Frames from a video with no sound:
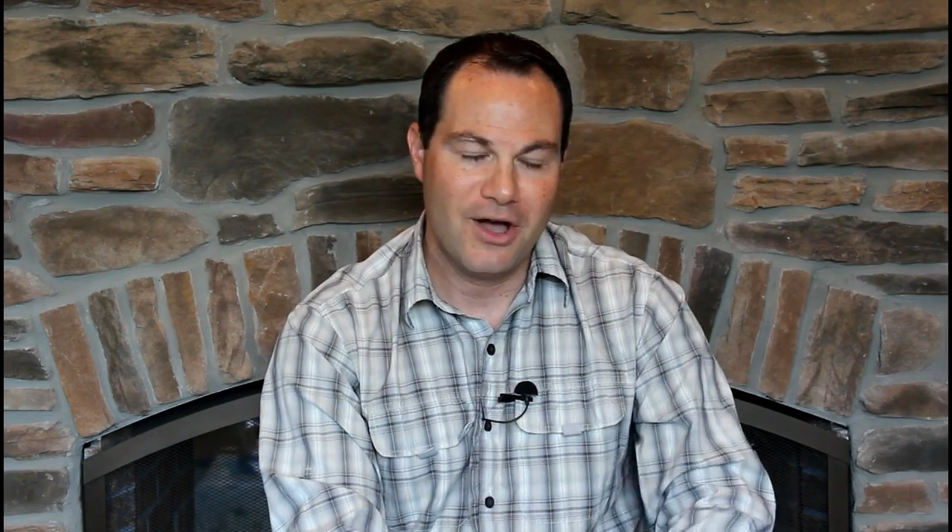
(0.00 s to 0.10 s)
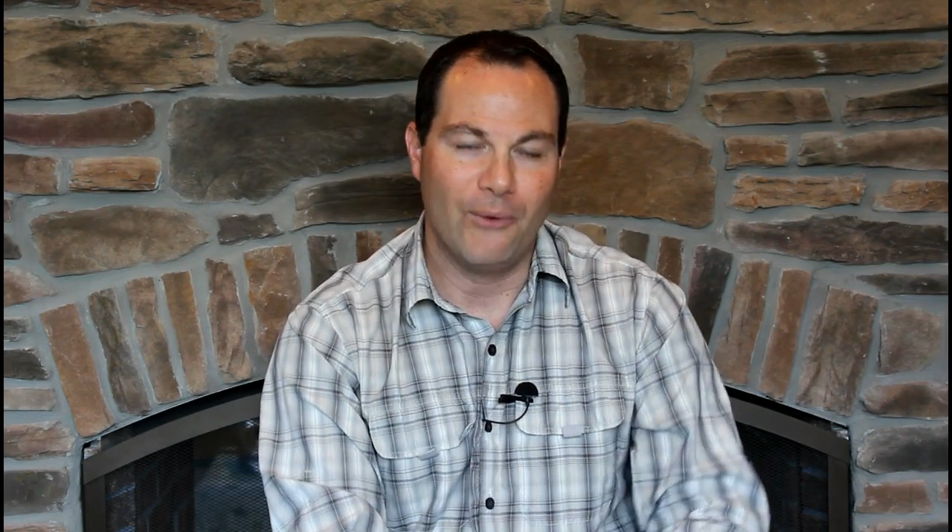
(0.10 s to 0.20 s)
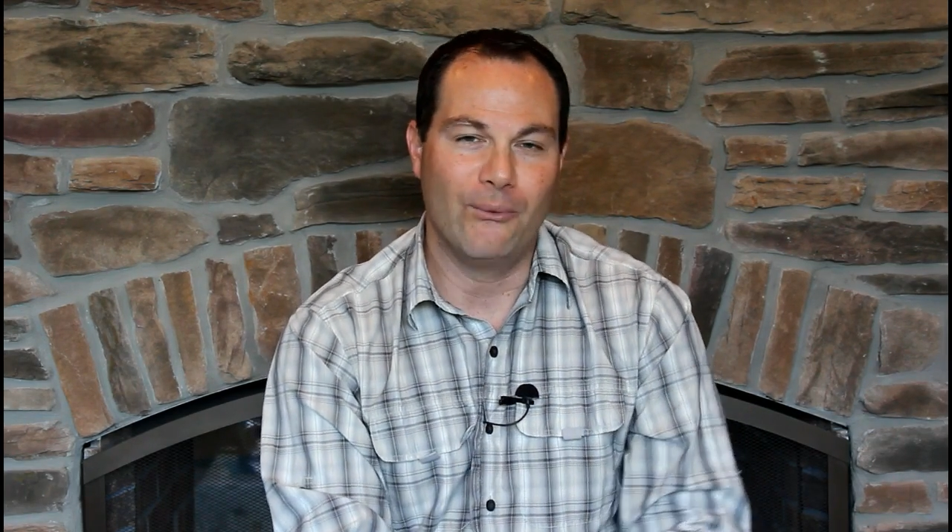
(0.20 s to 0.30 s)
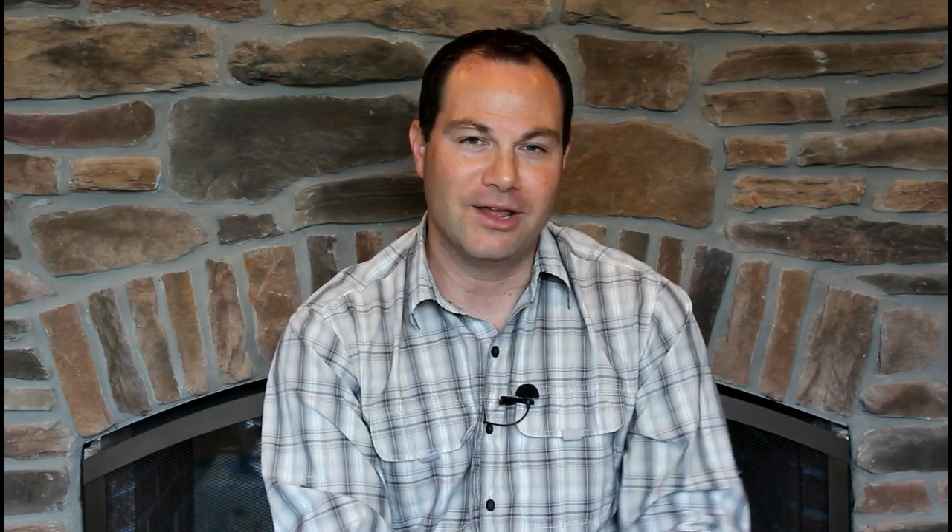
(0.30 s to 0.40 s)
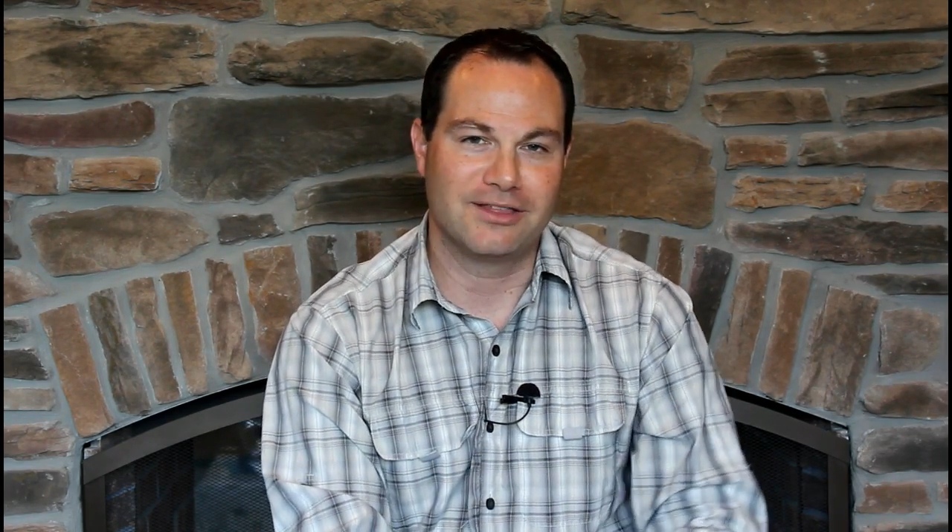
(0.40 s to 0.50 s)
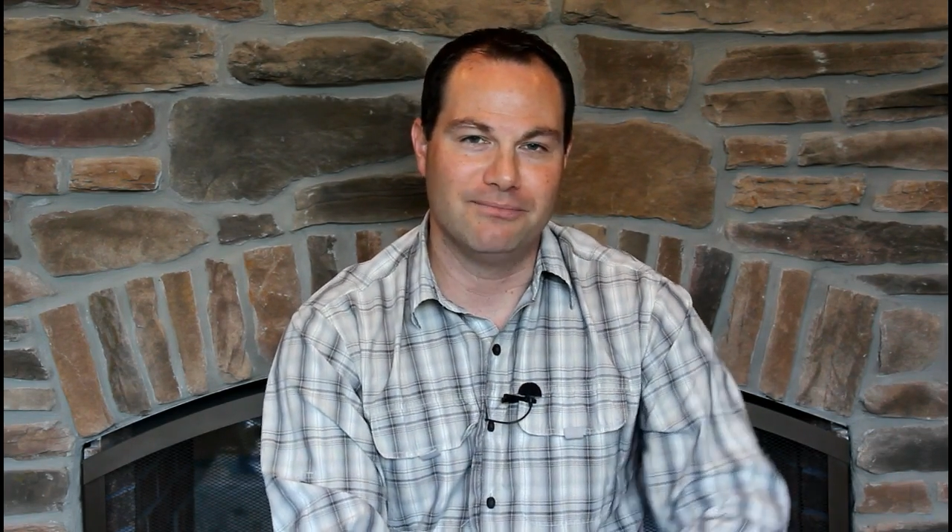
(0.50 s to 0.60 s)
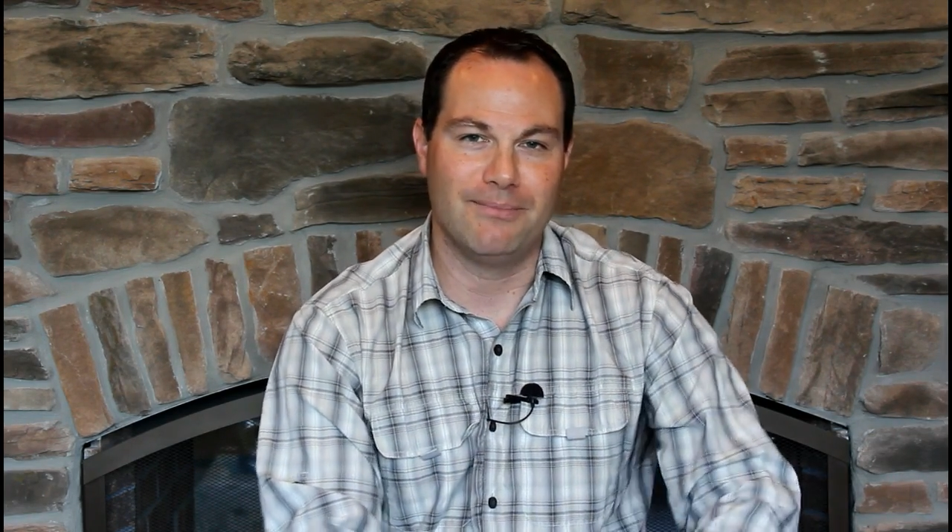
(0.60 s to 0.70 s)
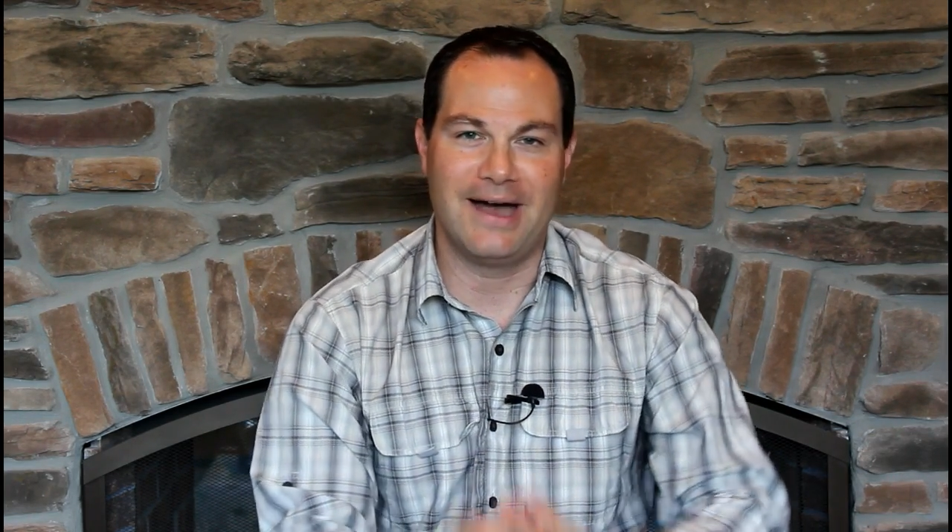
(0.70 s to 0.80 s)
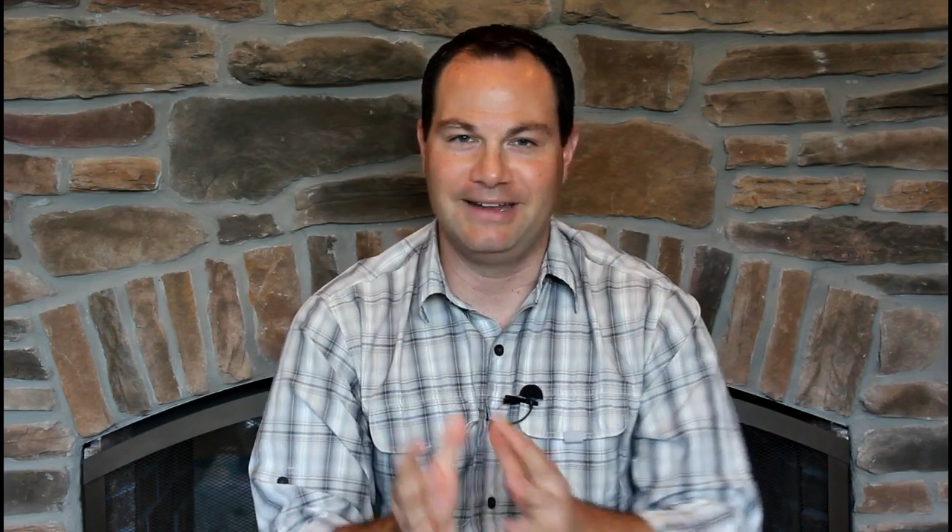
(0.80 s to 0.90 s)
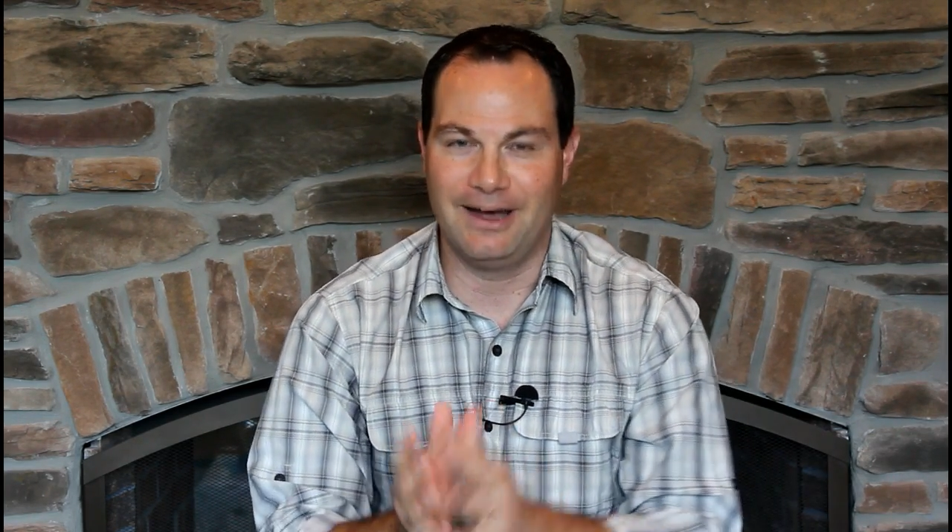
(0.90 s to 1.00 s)
with
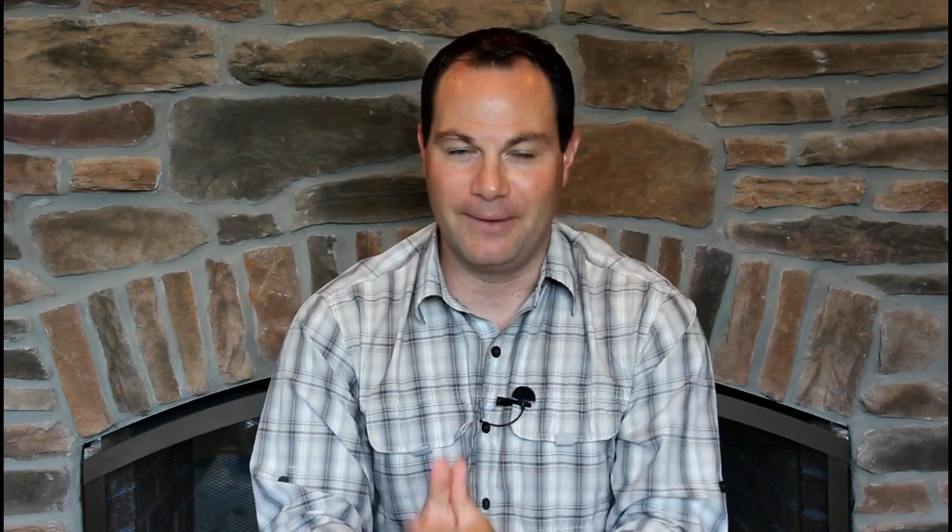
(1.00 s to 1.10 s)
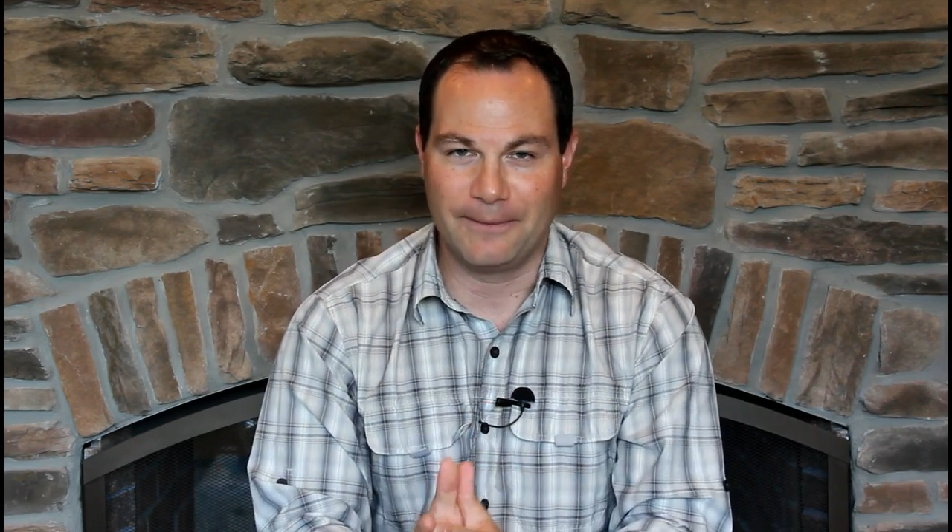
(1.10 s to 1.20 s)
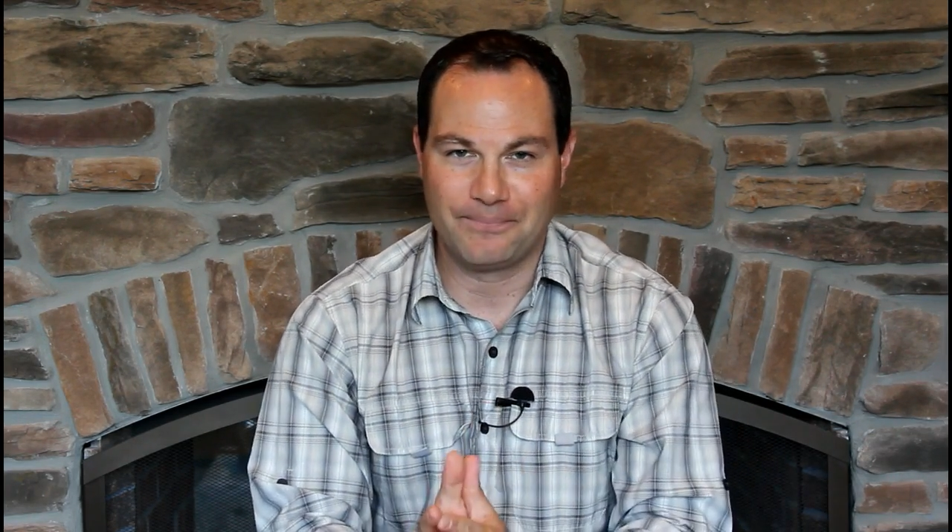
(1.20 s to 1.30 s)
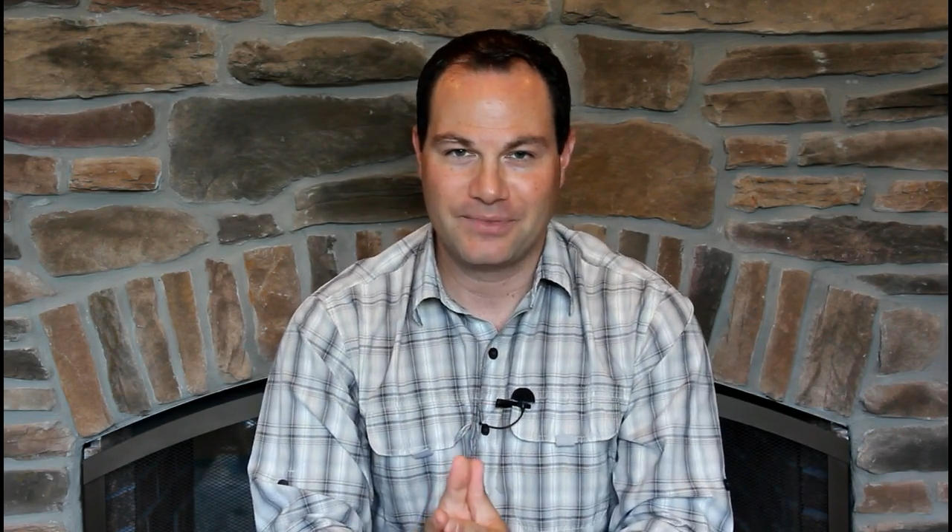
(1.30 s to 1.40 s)
my dubbing.